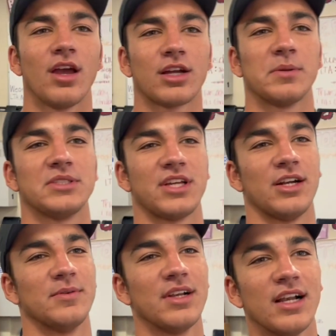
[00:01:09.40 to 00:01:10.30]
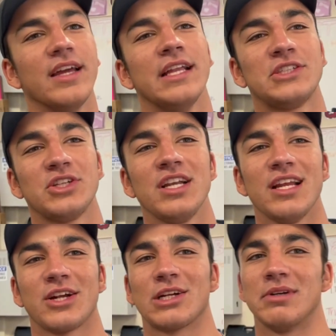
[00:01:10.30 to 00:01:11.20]
Career Center. Interested
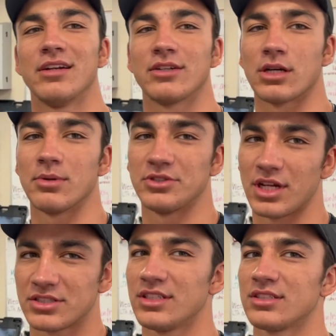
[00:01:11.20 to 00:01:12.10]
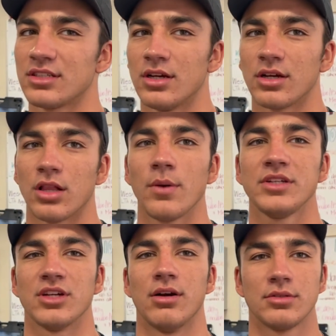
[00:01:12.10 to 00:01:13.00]
in a career in criminal justice?
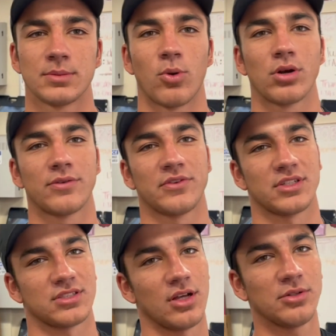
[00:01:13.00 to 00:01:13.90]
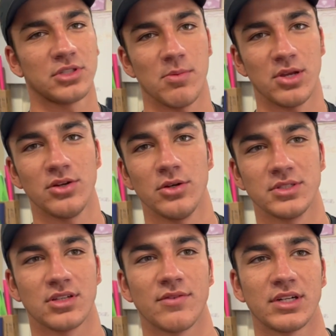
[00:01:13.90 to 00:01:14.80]
Chloe Jones, reporter for the SLO Tribune, who
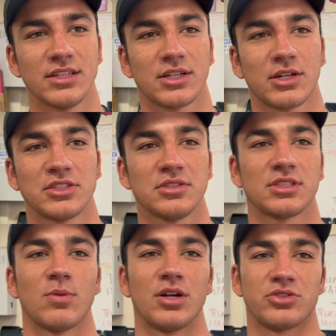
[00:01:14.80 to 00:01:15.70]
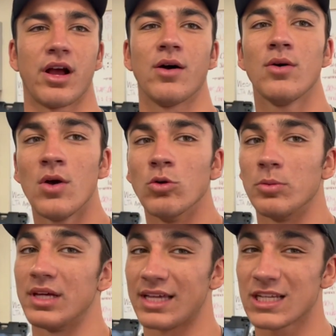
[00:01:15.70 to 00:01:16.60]
is covering the Kristin Smart Trial, will
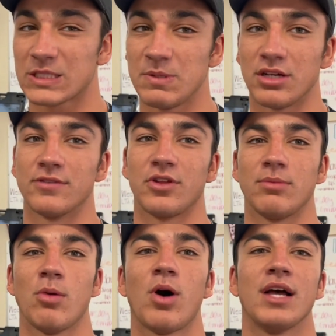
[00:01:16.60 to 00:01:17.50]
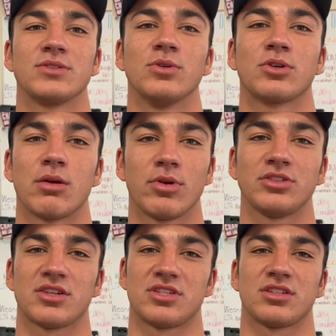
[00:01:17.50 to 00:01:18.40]
be a guest speaker for the Pomo High School criminal
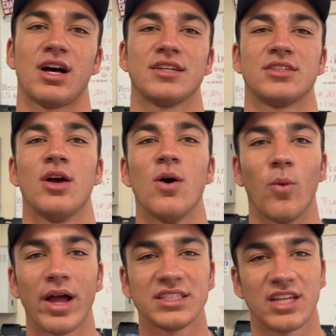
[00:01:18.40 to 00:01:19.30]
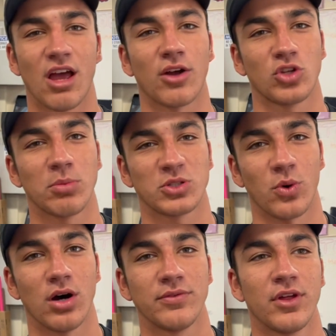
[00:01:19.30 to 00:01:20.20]
justice class Wednesday, October
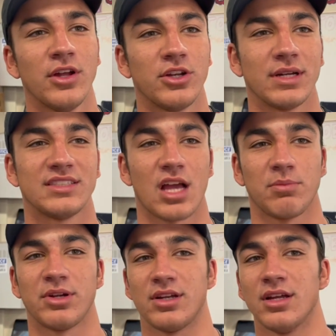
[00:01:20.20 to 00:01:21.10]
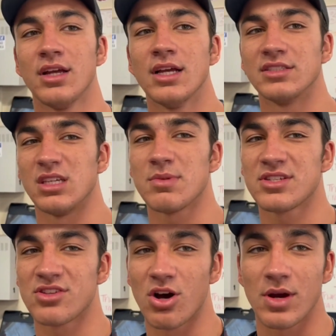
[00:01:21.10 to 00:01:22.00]
12th during second period. See
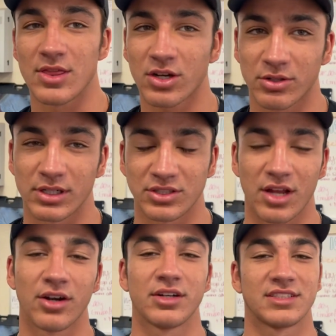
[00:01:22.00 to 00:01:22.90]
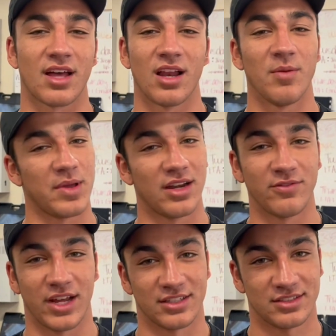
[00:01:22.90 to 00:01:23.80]
Mrs. O in the Career Center to sign up in
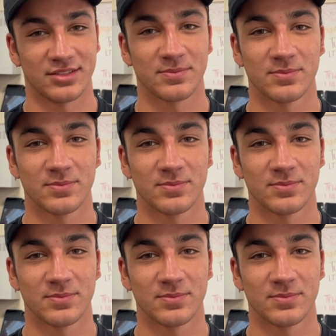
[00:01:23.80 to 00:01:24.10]
advance.